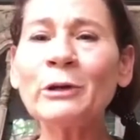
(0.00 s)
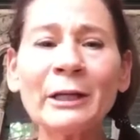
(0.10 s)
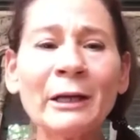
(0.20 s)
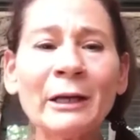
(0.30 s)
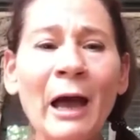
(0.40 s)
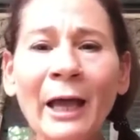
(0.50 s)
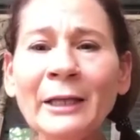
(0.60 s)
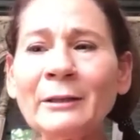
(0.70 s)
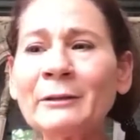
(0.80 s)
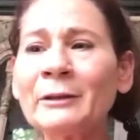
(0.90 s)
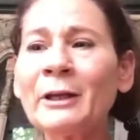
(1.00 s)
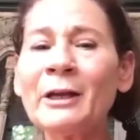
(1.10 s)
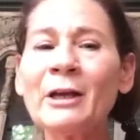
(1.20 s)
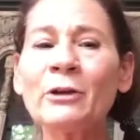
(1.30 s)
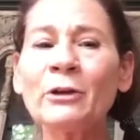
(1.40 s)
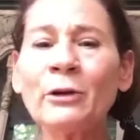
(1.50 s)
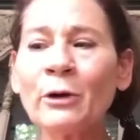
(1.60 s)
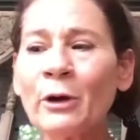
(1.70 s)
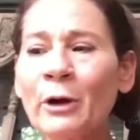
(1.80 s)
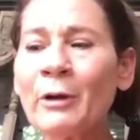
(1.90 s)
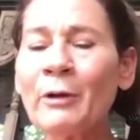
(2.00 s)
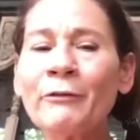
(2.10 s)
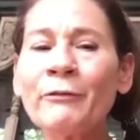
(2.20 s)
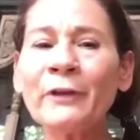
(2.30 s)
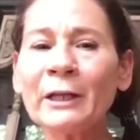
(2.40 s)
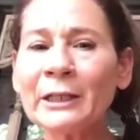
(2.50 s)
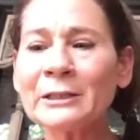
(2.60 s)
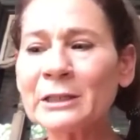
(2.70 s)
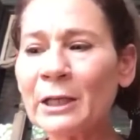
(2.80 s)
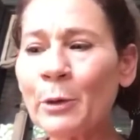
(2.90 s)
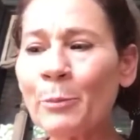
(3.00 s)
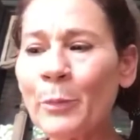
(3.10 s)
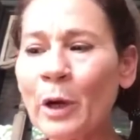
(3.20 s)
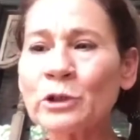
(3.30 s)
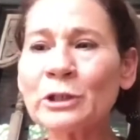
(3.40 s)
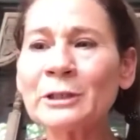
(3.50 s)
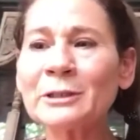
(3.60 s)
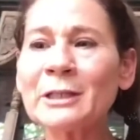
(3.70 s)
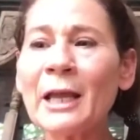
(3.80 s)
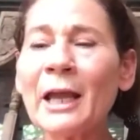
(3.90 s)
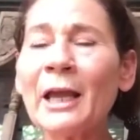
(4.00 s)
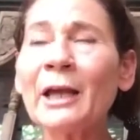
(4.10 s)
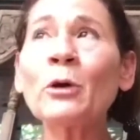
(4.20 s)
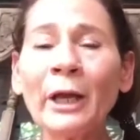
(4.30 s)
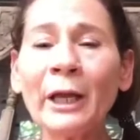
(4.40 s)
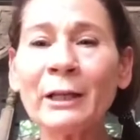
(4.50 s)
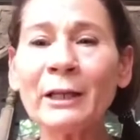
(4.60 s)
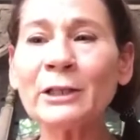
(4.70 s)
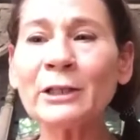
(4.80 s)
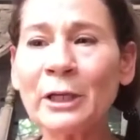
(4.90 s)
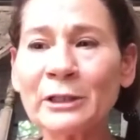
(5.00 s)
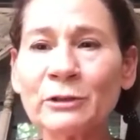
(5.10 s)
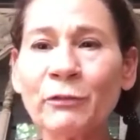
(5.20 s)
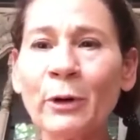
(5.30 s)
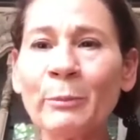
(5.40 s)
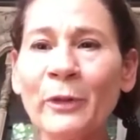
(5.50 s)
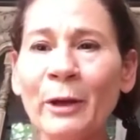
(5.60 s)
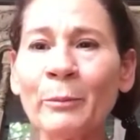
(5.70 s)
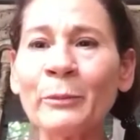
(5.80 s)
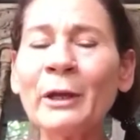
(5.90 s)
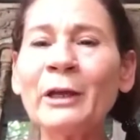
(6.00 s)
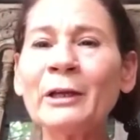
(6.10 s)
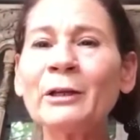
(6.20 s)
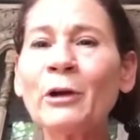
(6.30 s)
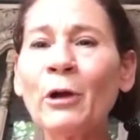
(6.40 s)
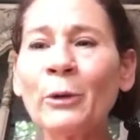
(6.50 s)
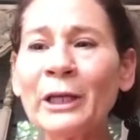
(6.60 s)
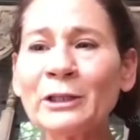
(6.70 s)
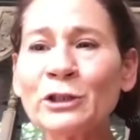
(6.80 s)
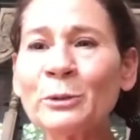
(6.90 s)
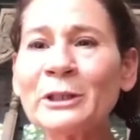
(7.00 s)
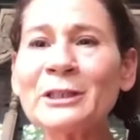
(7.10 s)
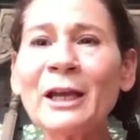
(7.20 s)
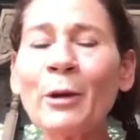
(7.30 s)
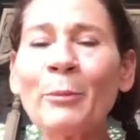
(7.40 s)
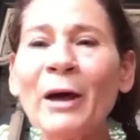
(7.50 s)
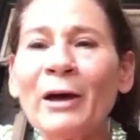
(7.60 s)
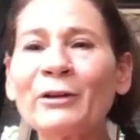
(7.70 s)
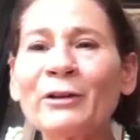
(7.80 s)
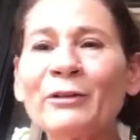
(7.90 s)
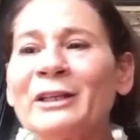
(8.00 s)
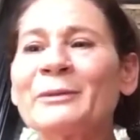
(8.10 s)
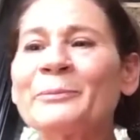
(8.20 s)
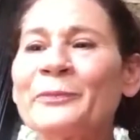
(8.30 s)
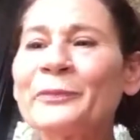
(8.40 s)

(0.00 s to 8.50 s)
You can heighten your feelings and emotions and quickly transform them. You go into it to come out of it.